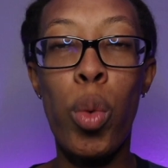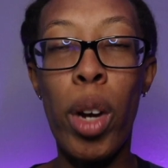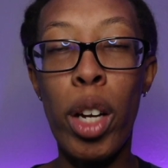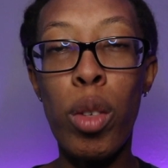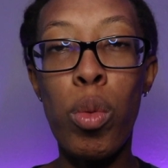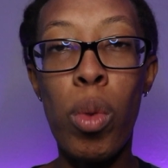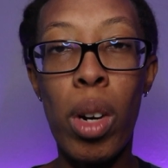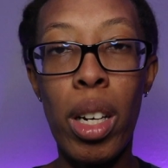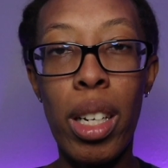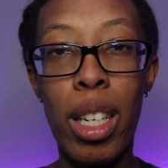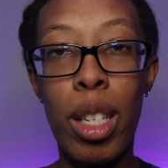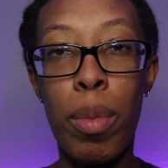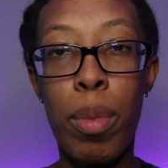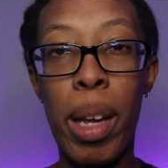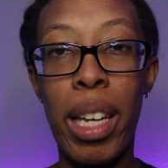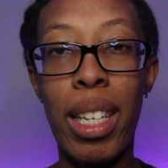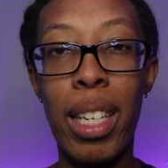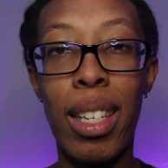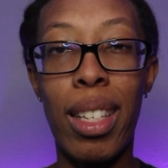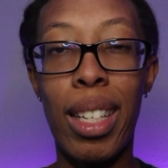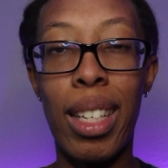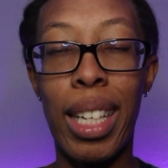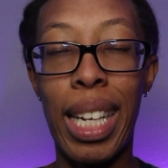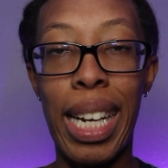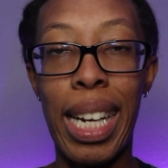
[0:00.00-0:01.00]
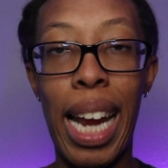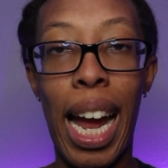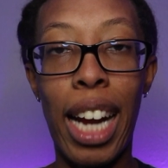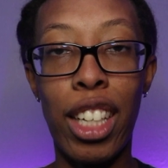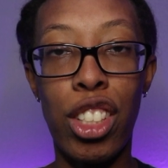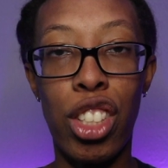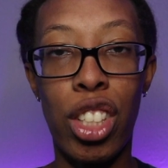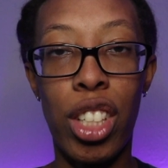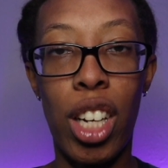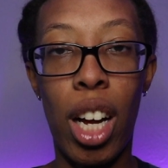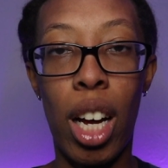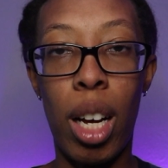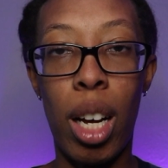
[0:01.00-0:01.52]
Red One is basically an
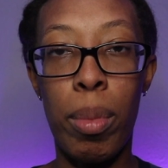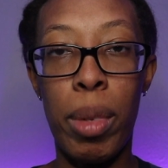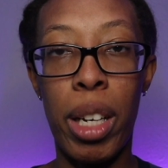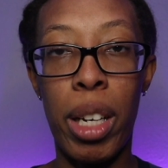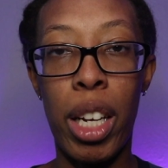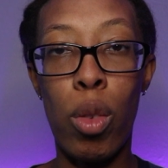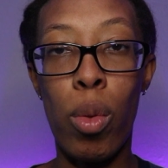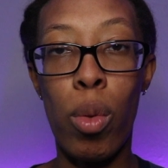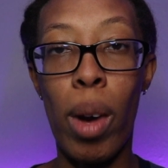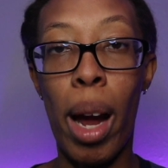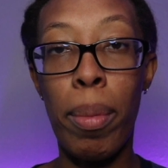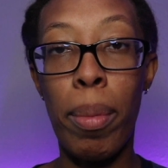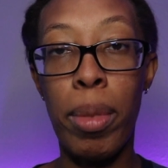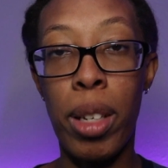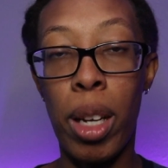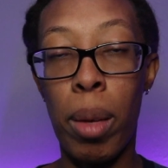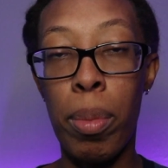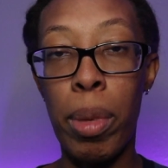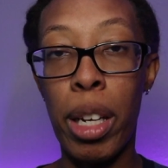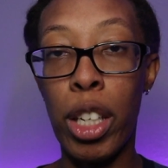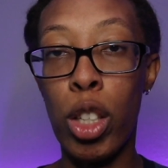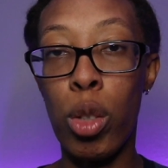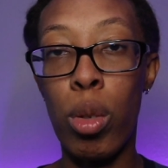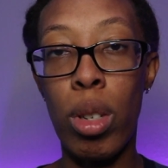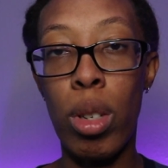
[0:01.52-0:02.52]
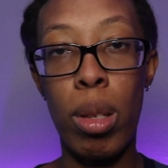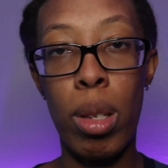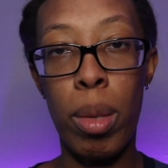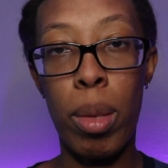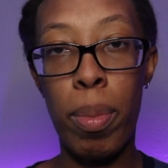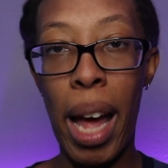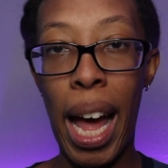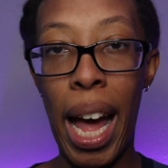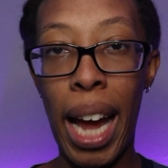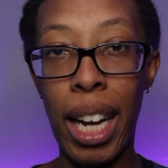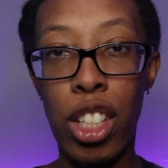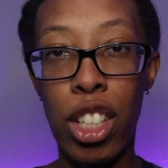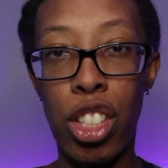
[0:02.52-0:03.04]
action comedy wrapped up in Christmas
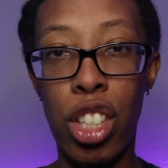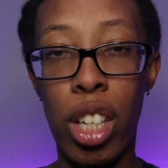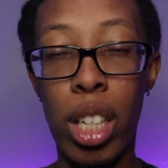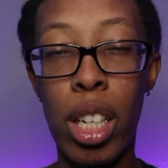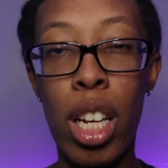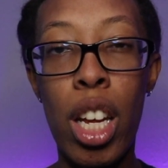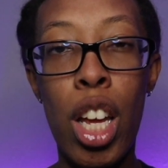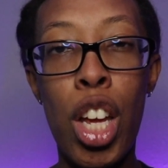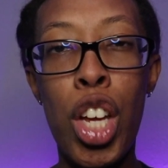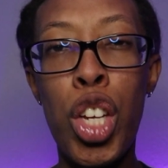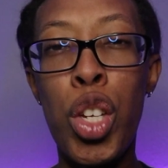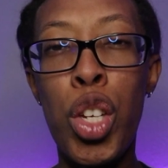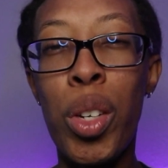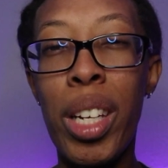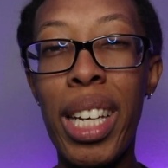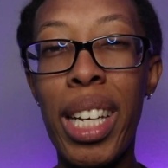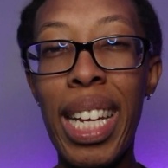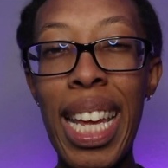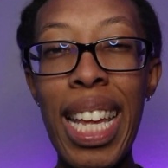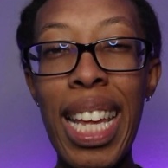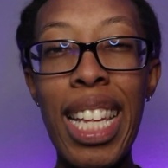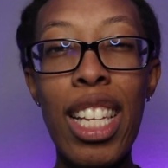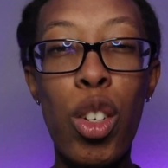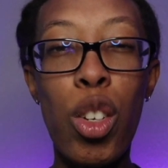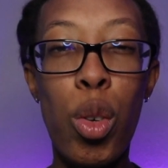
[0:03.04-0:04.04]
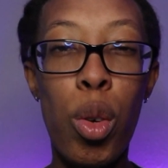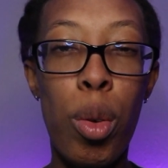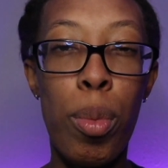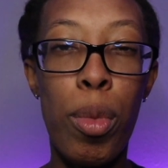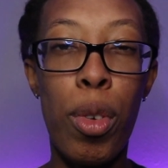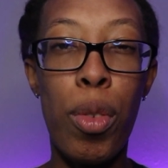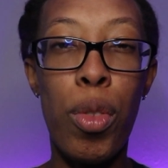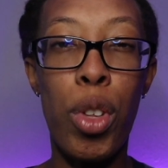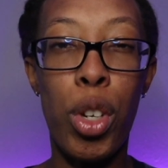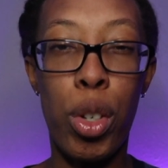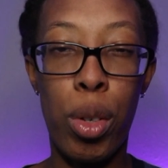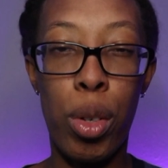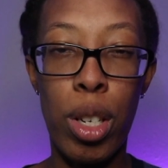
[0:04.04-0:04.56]
packaging. You could easily
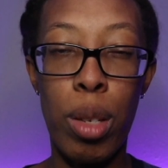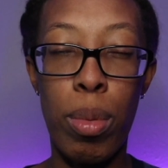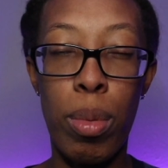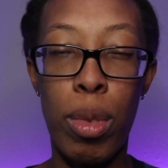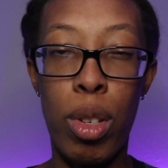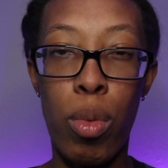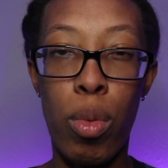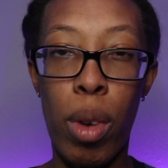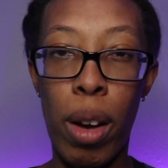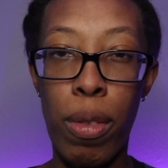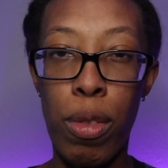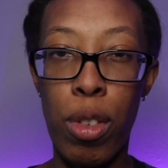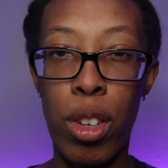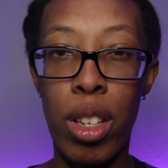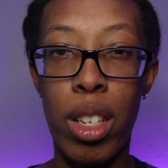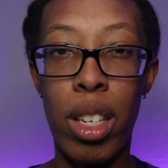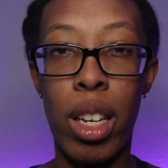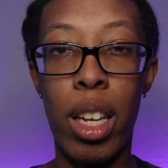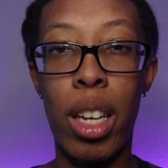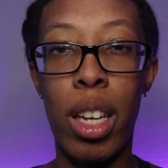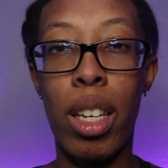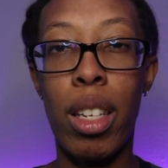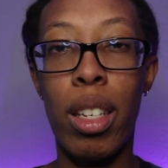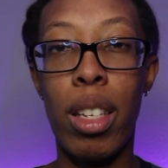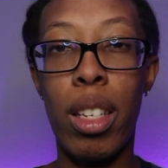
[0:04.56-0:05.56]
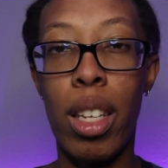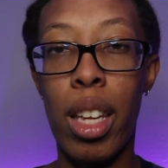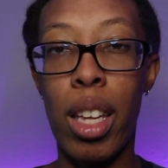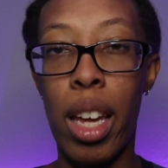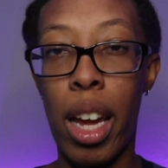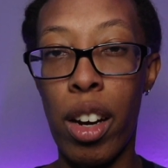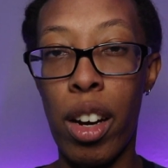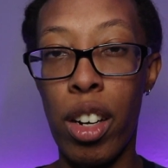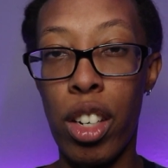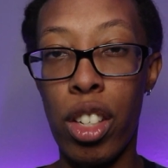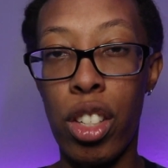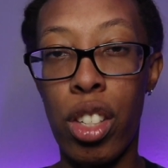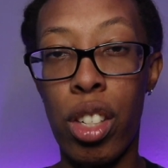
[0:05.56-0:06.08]
remove the Christmas references,
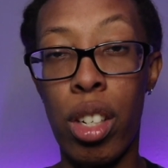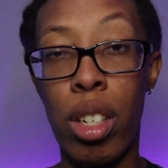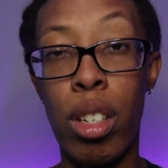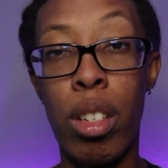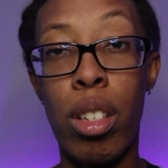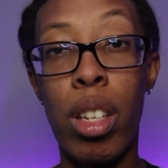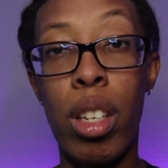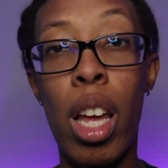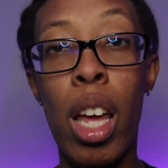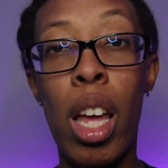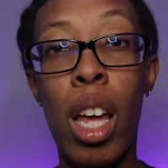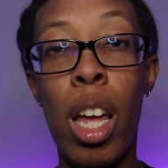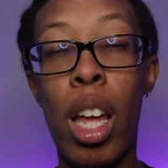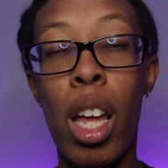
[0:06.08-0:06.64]
characters,